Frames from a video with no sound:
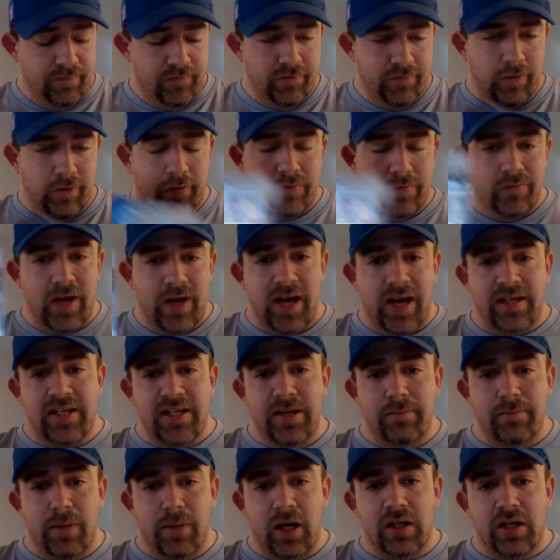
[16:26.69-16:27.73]
for
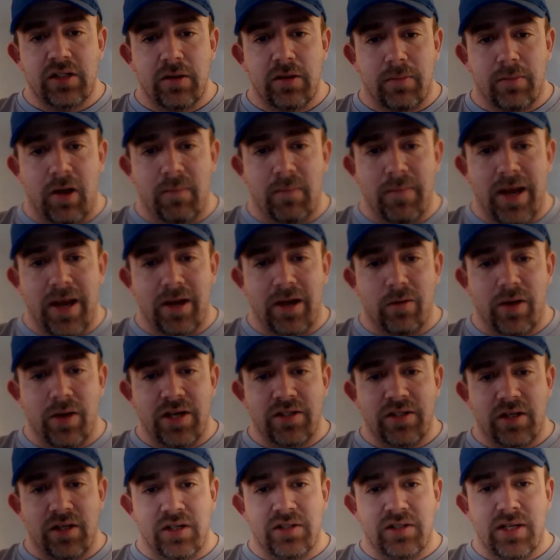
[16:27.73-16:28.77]
$19, I bought Mega
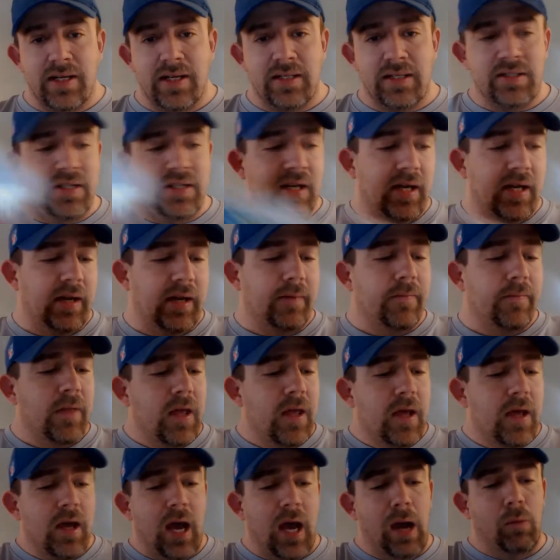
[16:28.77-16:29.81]
Race on the Sega CD.
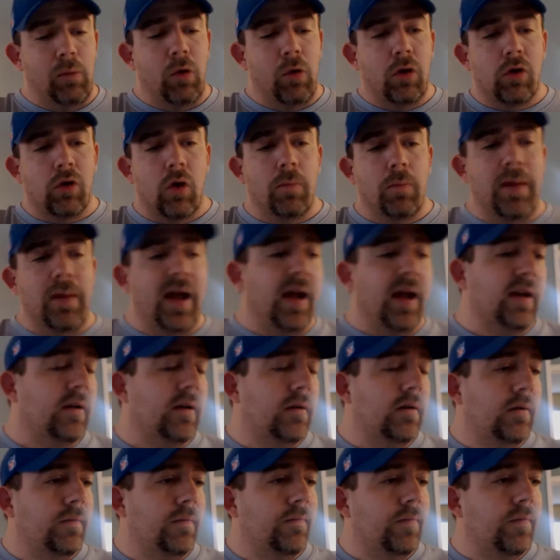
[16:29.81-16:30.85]
I won't go back
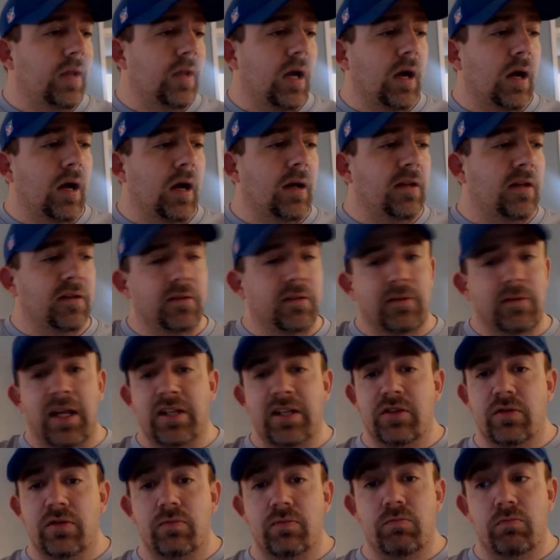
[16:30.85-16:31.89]

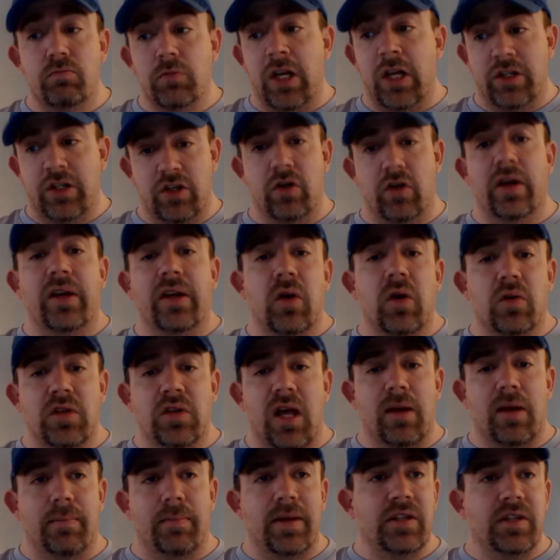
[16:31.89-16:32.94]
until he goes
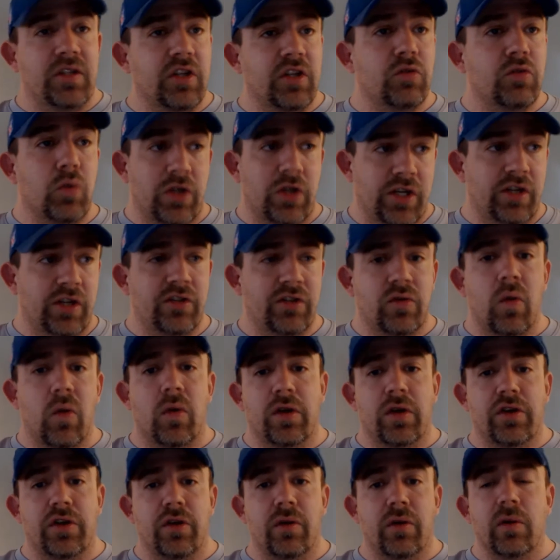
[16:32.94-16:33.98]
out of business, which he's
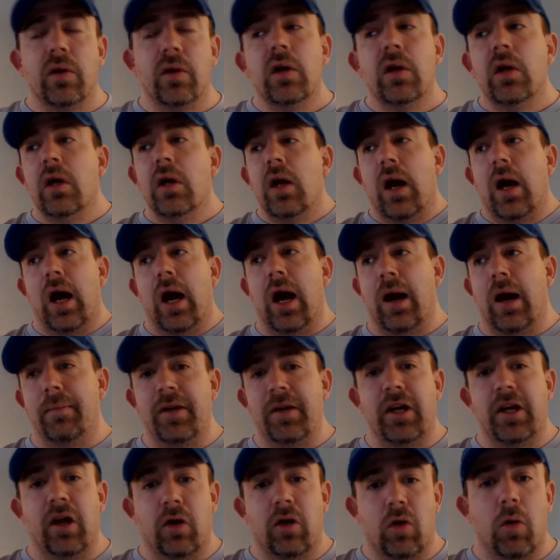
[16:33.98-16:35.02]
going to.
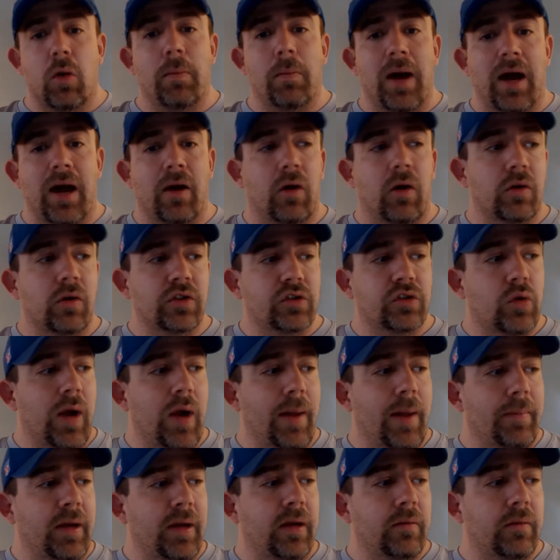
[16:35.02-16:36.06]
Then I'll go buy all his
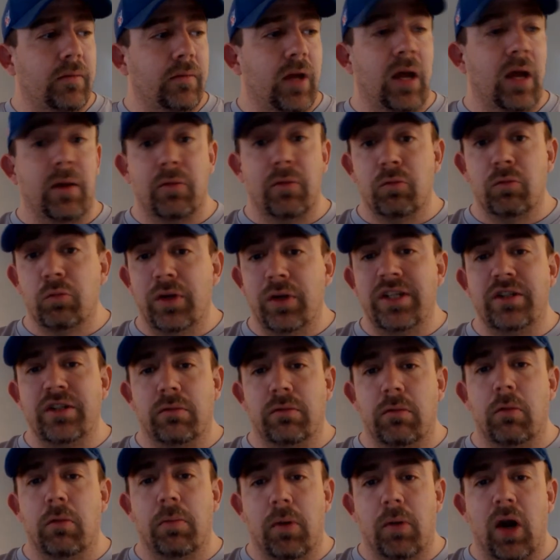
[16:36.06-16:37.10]
crap at a
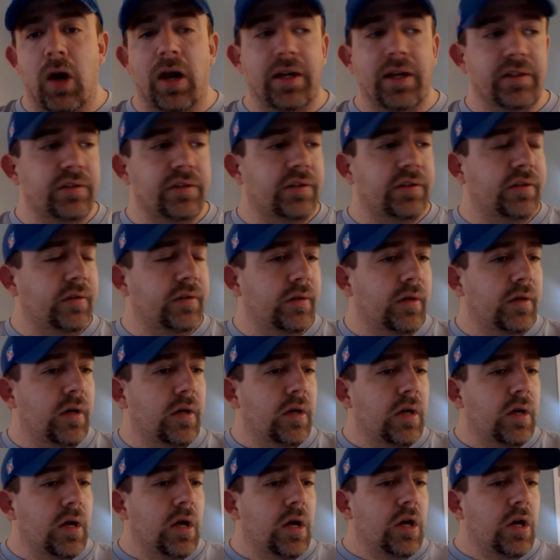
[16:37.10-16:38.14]
reasonable price.
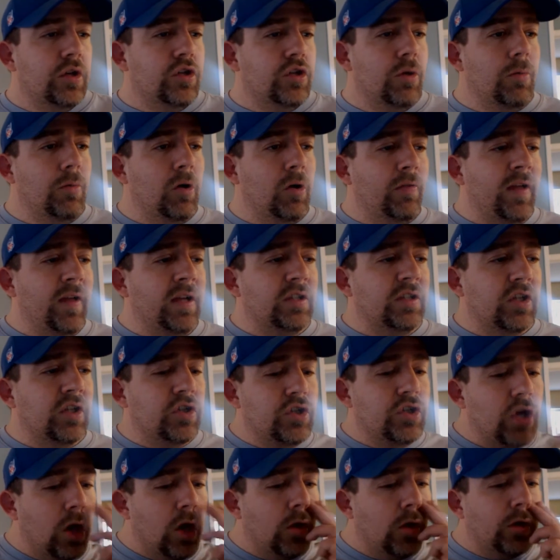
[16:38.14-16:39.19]
Two more things I'll
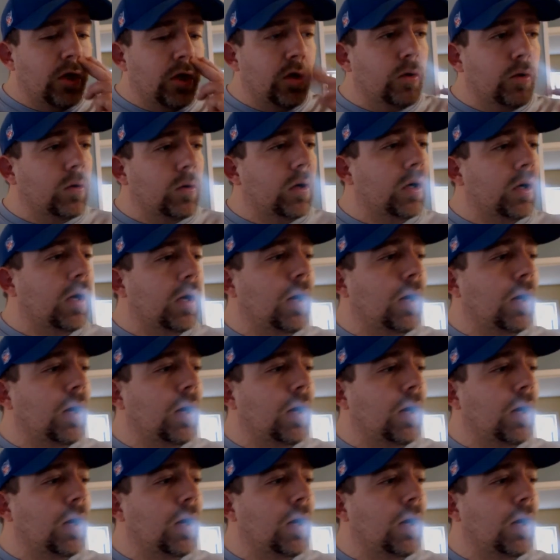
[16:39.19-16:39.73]
show you,